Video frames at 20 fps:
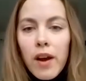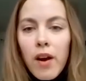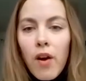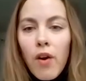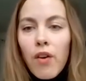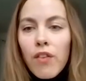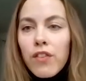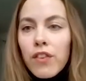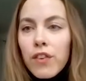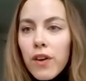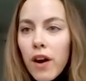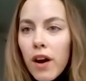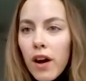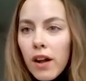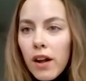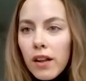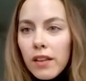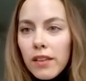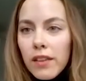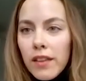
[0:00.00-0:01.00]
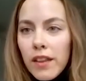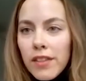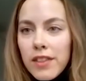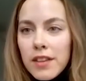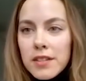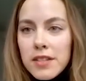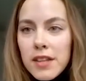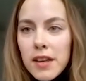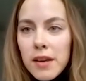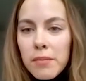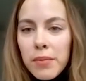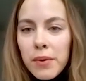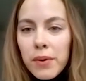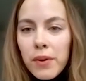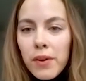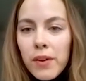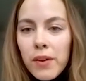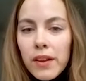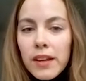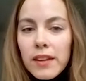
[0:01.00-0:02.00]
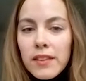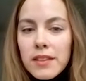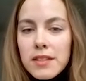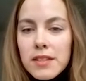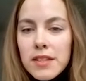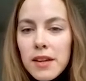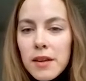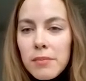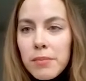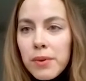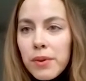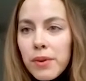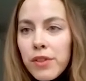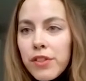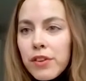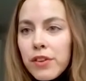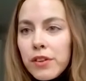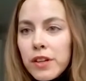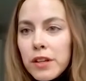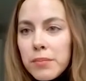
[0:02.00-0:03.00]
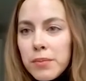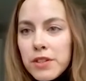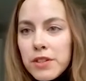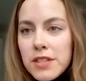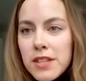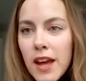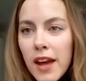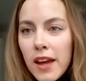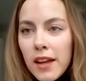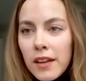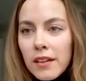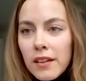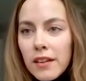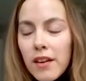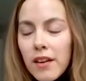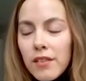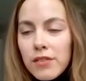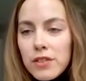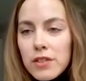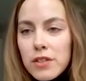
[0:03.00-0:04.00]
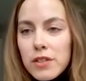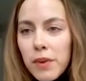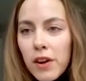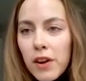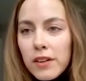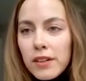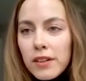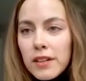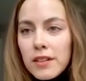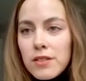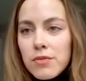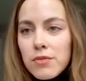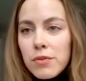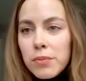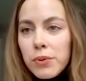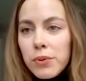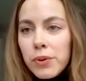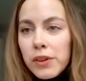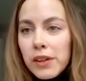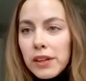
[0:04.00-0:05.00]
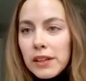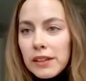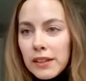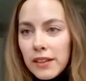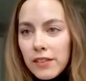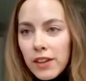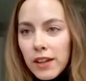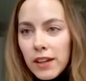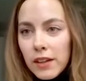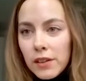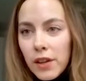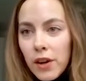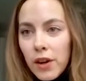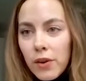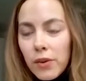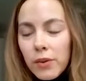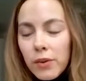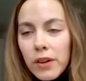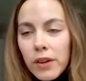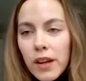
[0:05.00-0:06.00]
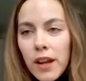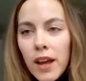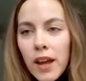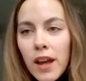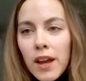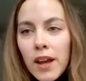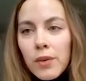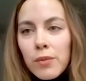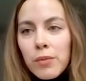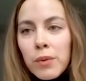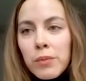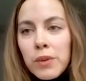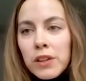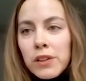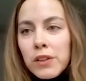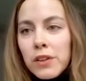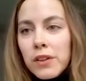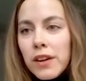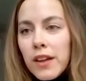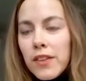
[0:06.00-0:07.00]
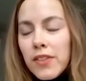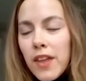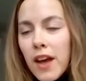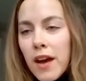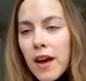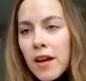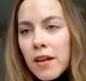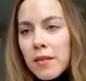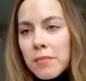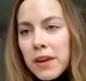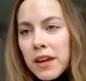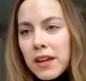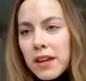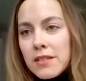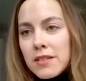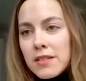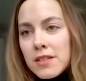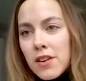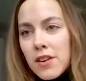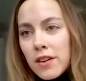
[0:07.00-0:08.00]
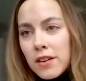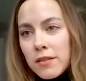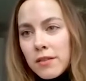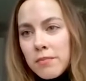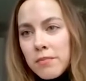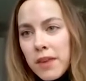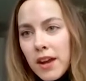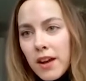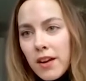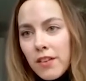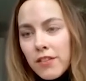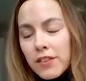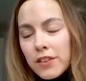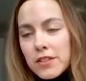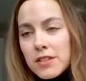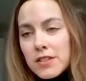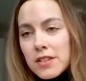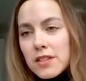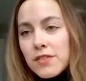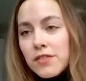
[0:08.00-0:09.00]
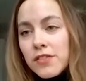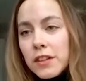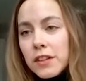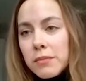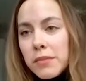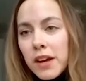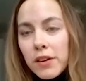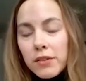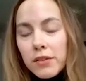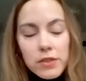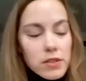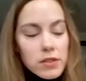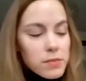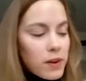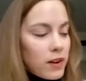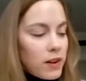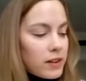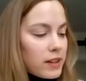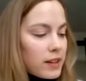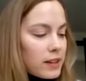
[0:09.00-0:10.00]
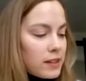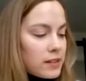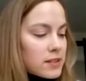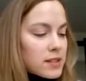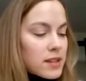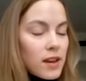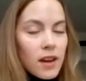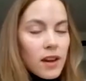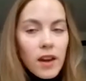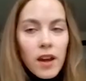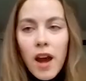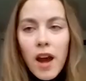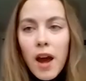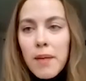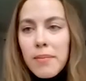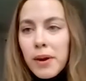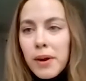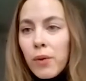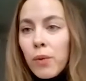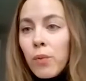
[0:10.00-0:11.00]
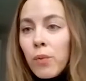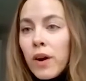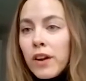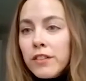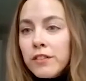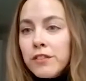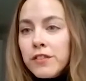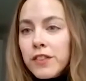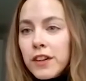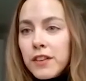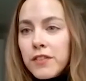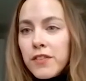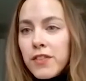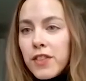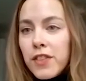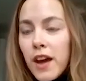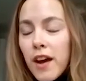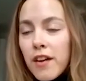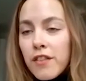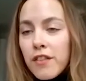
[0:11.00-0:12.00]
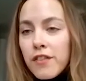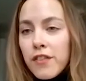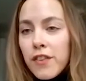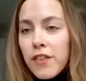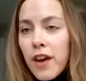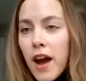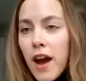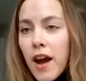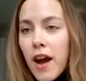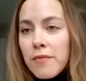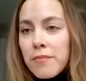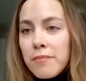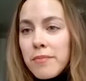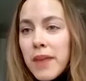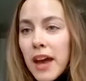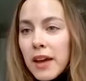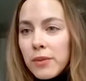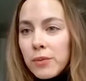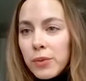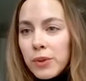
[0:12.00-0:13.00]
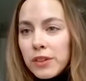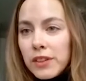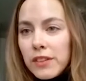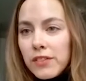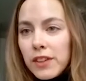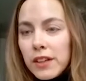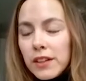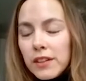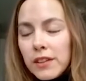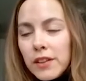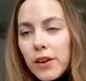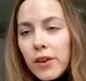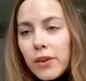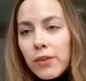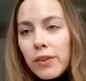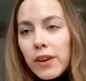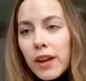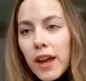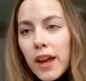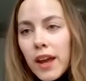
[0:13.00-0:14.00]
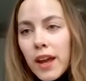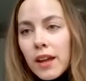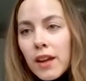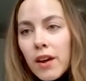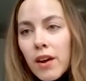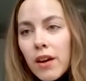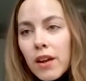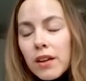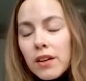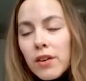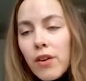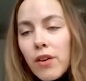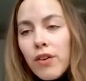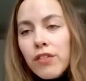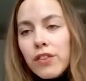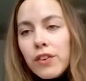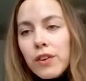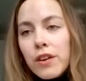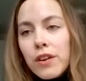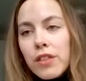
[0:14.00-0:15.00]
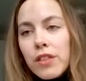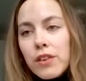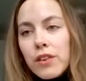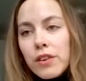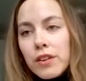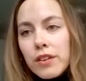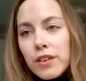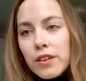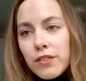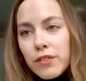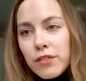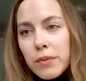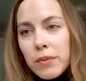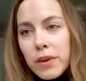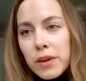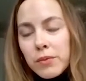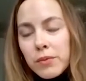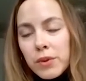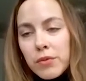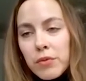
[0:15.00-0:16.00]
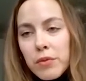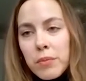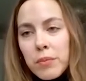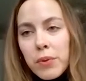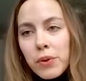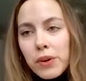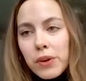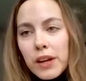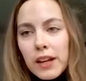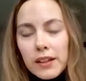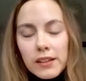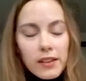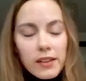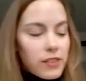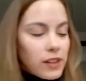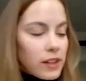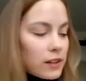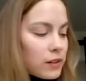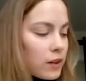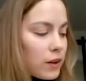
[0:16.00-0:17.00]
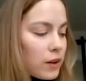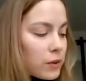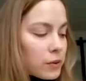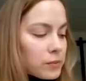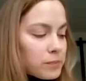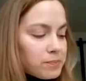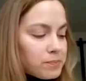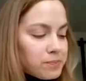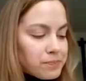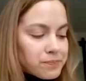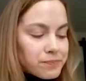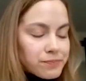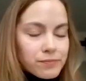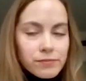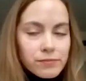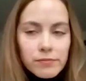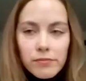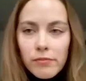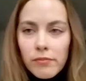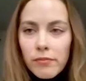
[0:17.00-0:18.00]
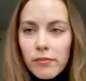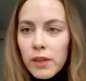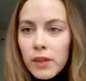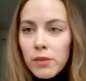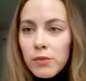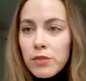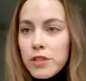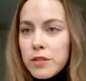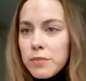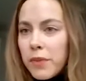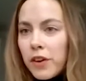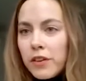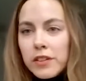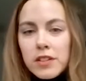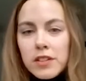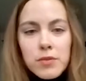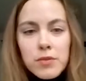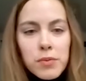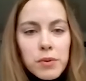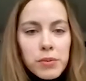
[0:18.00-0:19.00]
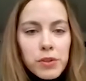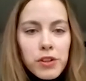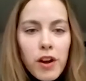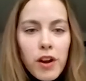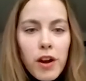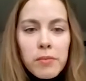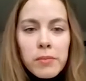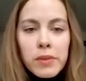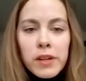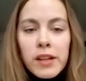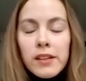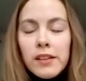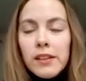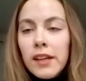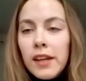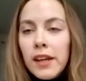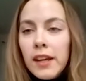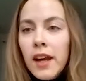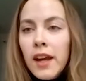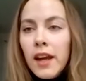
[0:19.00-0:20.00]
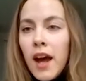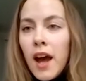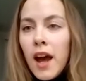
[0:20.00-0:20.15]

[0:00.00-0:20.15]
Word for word: Overall, in the sample, 30% of respondents reported living alone. When we look at that based on male versus female respondents, about 1/5 of men were living alone, and over a third of women were reporting living alone. Respondents were predominantly